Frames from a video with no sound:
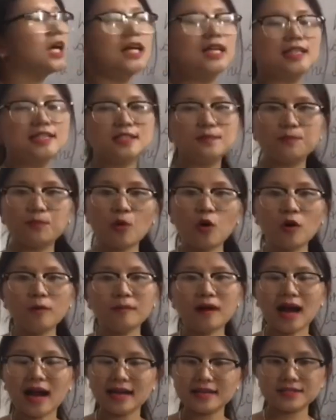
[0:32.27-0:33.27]
The poem
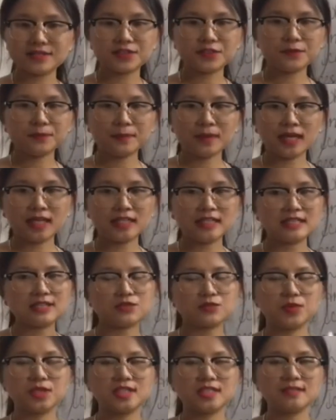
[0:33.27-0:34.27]
Ice Cream Man is
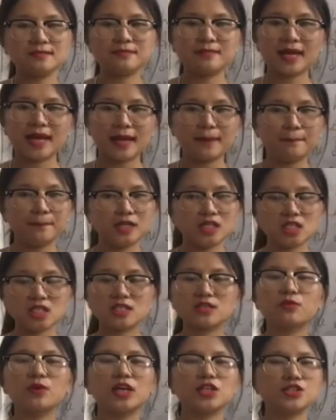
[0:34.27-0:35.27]
written by Miss
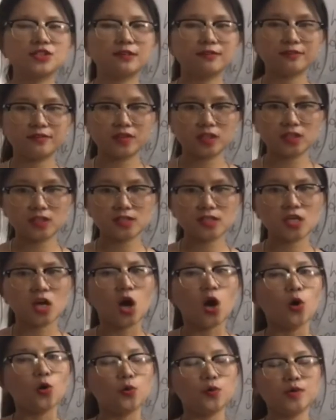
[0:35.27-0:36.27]
Rachel Field,
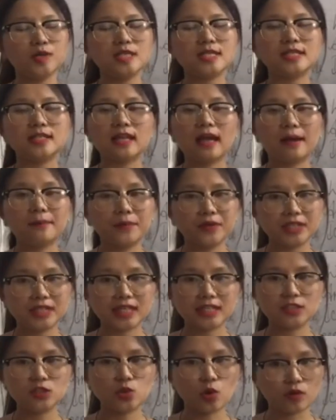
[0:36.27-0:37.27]
who is an
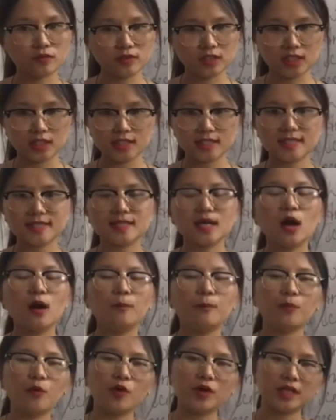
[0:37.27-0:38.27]
American novelist,
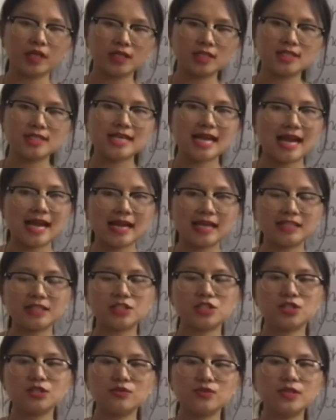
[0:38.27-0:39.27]
poet and
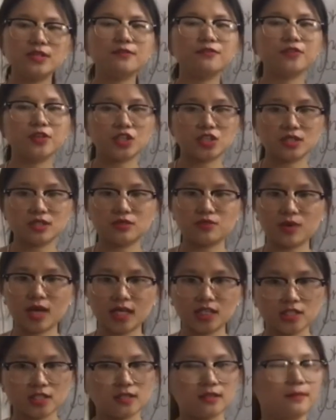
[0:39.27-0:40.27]
children fiction
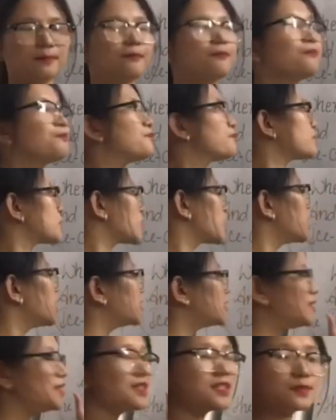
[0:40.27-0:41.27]
writer.
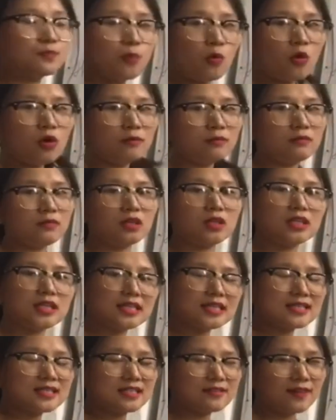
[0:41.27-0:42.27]
This poem
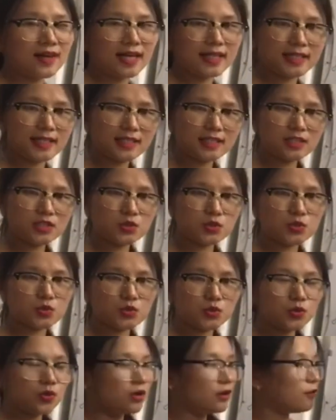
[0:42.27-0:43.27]
is divided
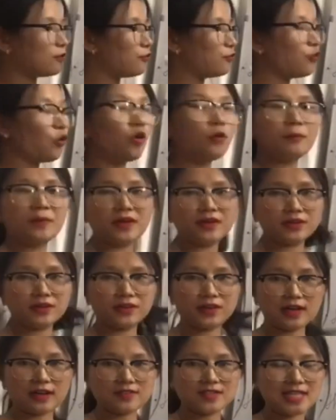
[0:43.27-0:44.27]
into 4
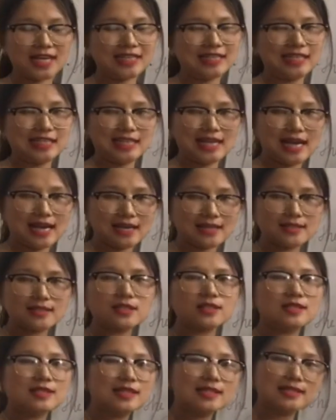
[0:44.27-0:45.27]
paragraphs and it has
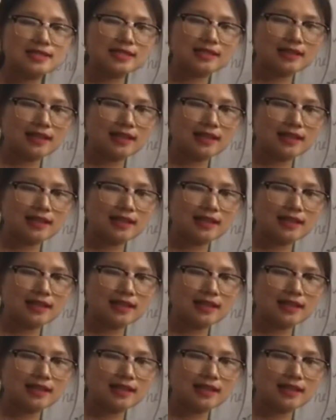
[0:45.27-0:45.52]
16